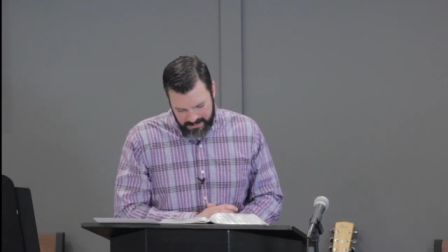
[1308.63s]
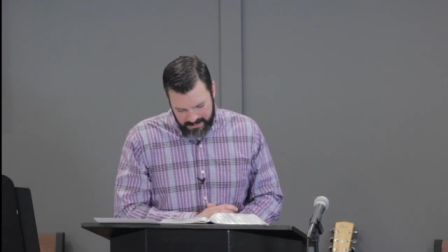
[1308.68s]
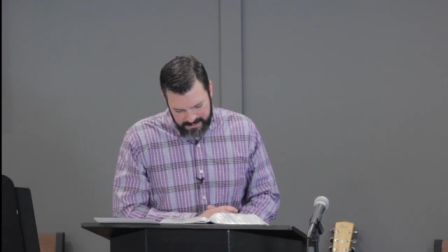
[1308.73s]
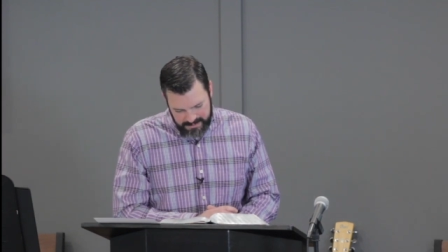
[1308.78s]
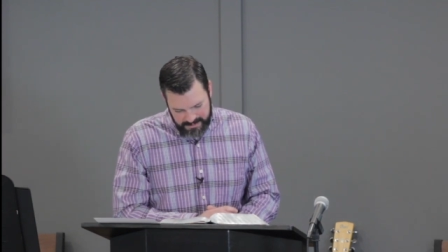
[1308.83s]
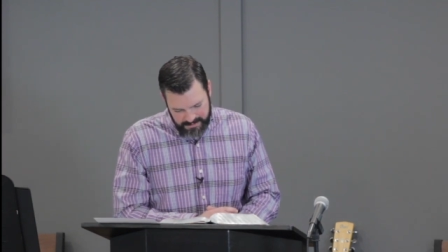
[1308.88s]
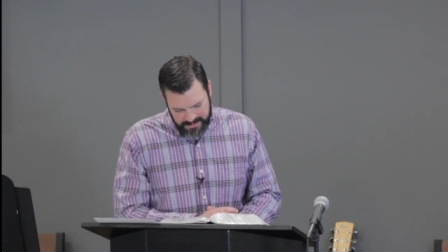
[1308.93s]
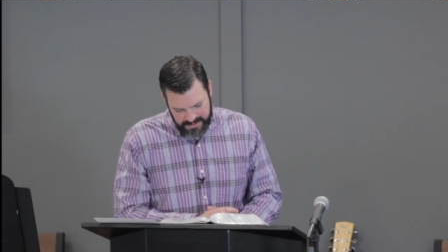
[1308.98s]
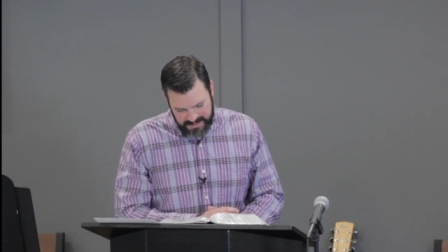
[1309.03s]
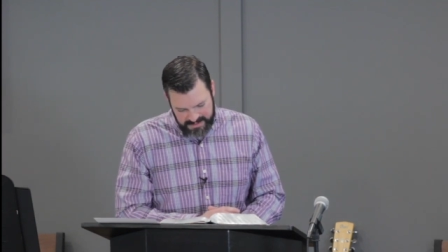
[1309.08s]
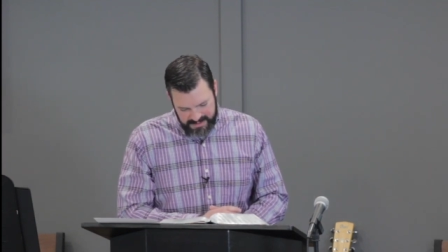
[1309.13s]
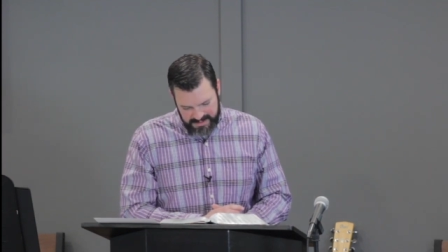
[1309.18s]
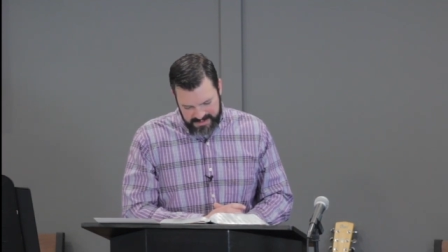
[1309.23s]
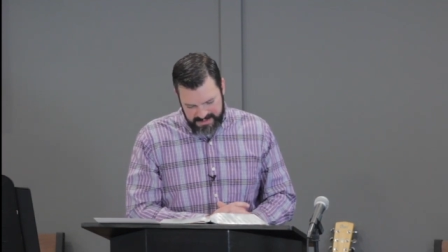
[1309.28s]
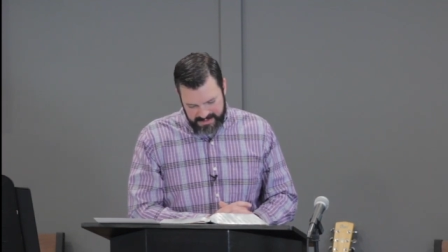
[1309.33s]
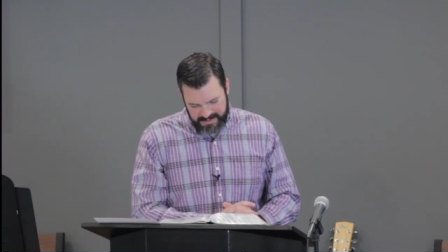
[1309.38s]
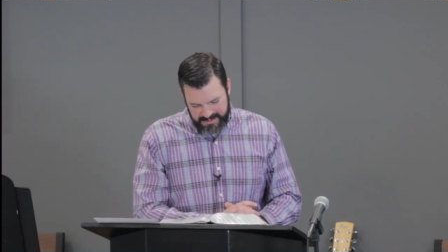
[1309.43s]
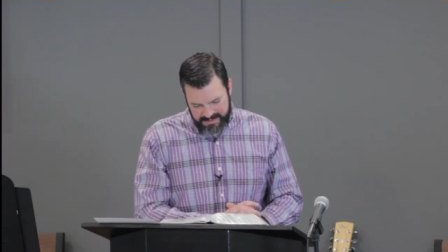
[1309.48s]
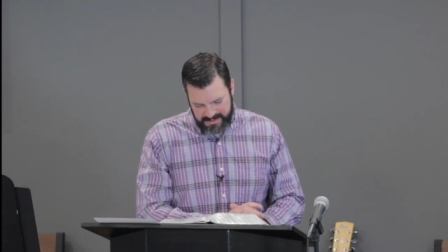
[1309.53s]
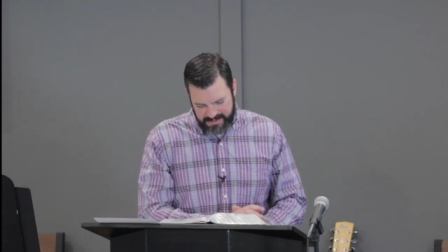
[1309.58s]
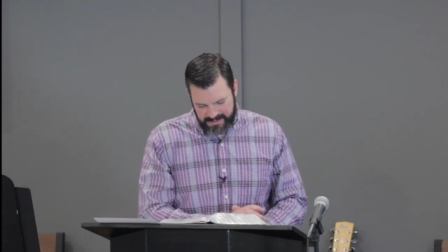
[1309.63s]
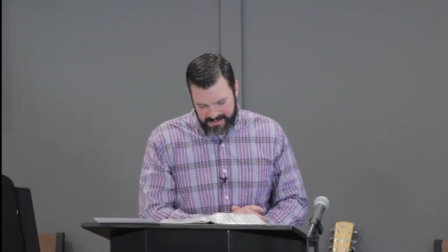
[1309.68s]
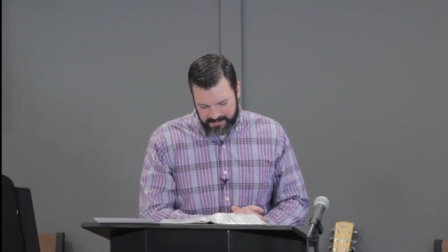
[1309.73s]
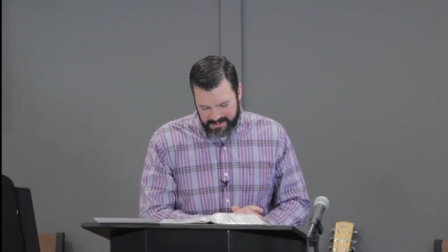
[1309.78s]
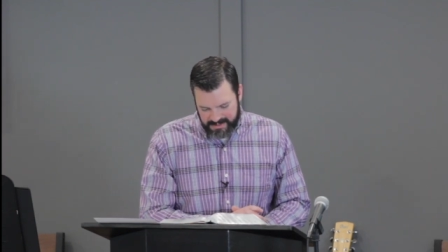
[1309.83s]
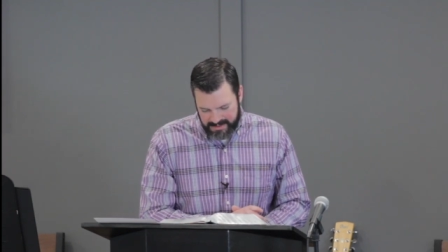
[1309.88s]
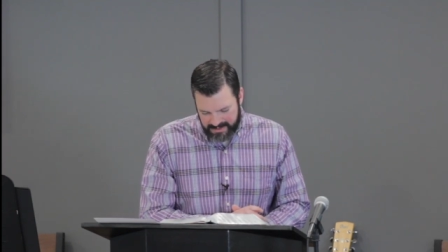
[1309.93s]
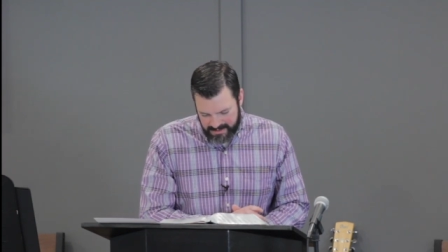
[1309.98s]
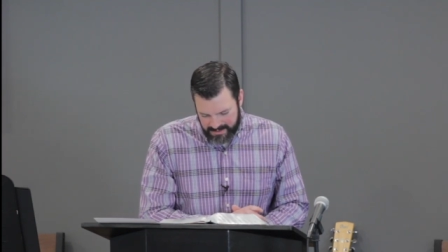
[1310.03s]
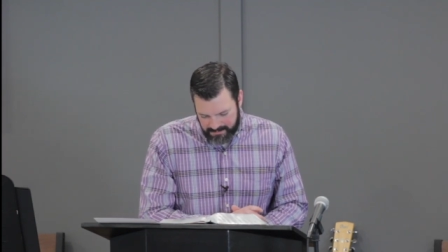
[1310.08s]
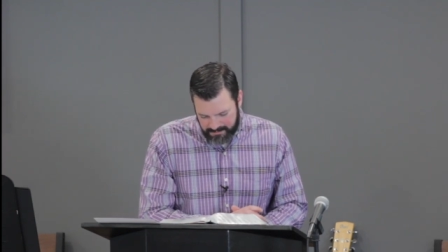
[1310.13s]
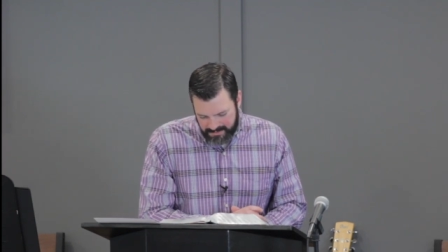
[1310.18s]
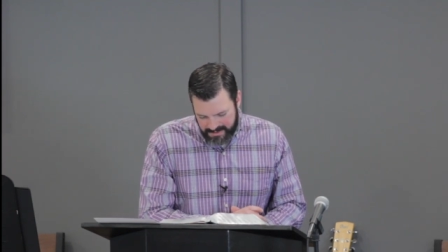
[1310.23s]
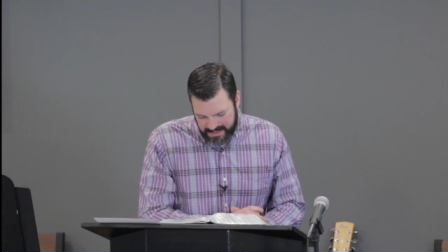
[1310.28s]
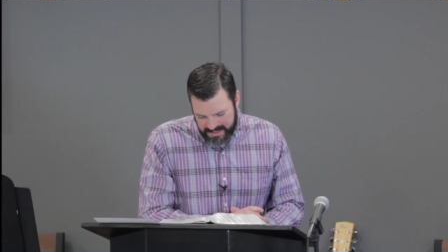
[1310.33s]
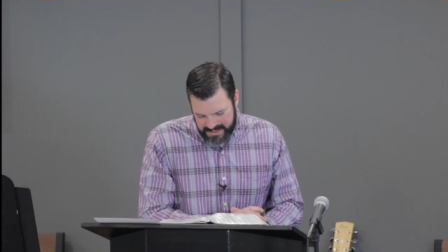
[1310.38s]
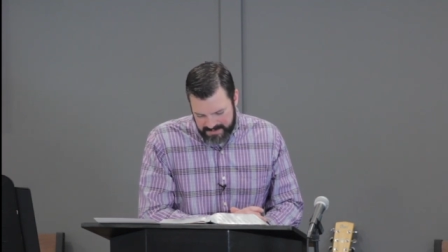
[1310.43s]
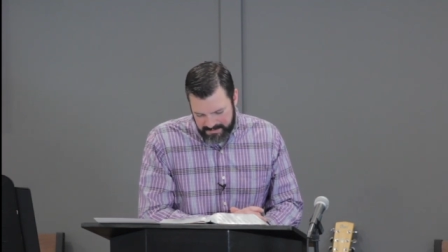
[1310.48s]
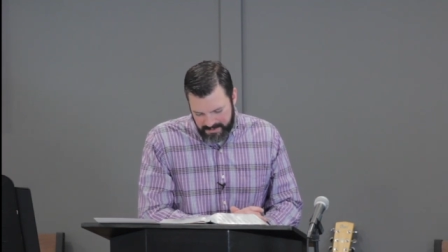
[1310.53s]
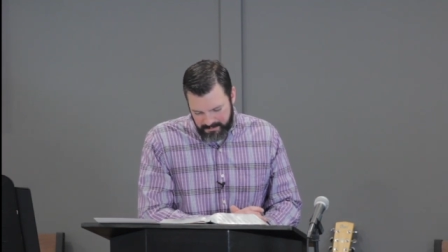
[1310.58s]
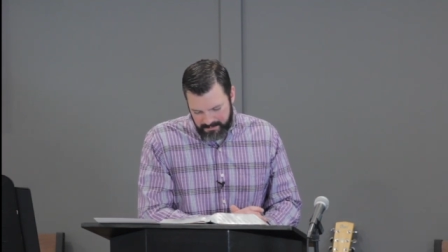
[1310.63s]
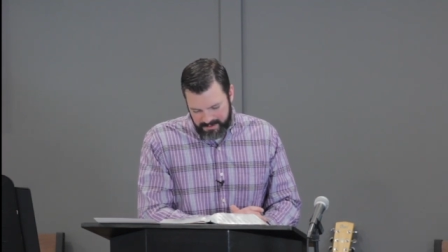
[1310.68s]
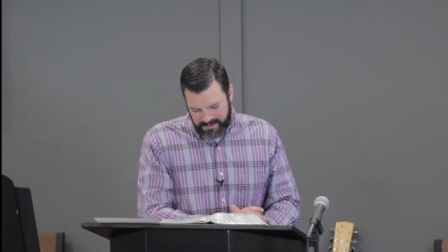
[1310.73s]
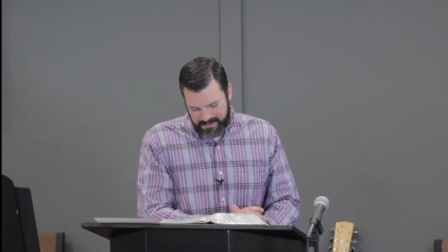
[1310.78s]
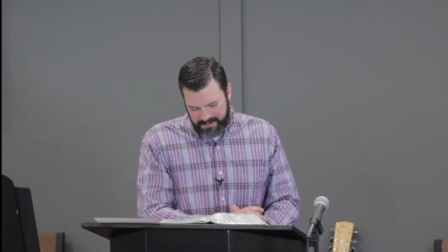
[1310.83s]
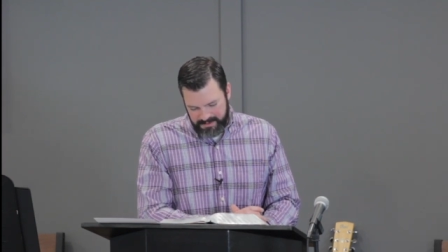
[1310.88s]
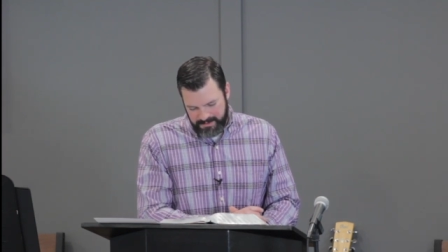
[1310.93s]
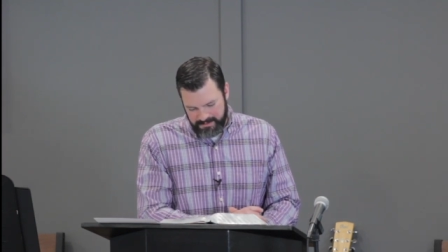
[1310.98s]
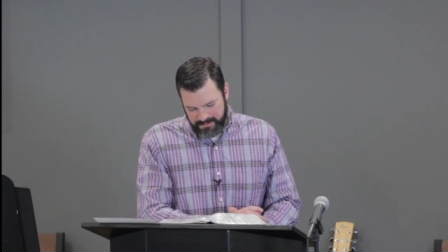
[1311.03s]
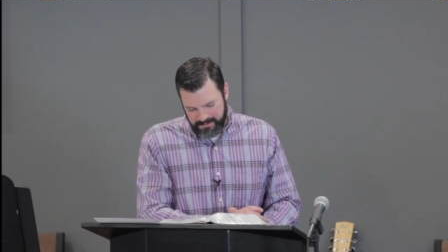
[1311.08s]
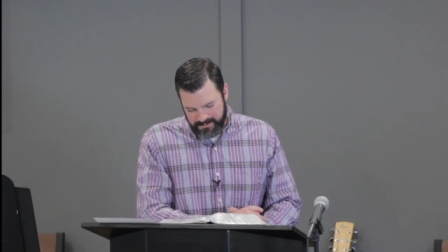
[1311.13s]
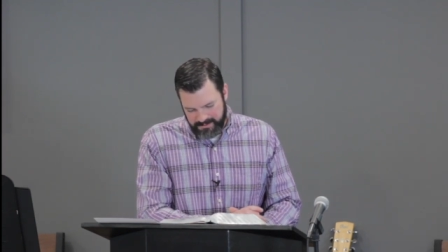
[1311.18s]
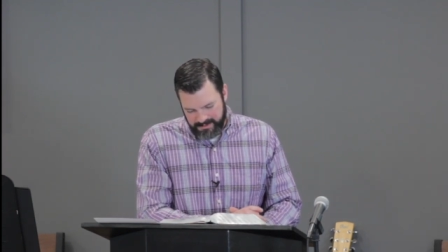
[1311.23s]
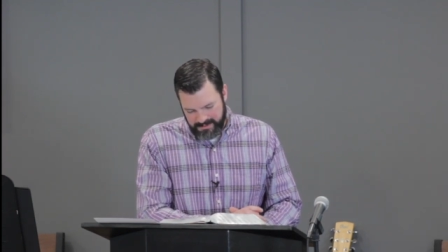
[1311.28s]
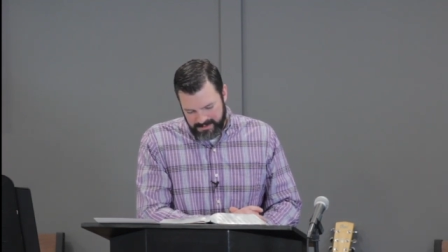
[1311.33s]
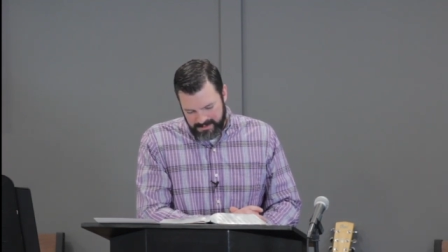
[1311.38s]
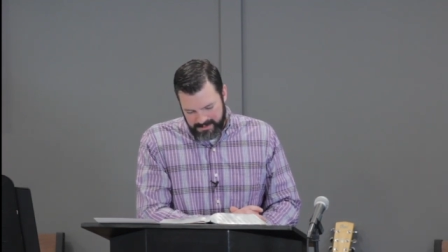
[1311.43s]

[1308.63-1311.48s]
So Jesus said to them again, peace be with you.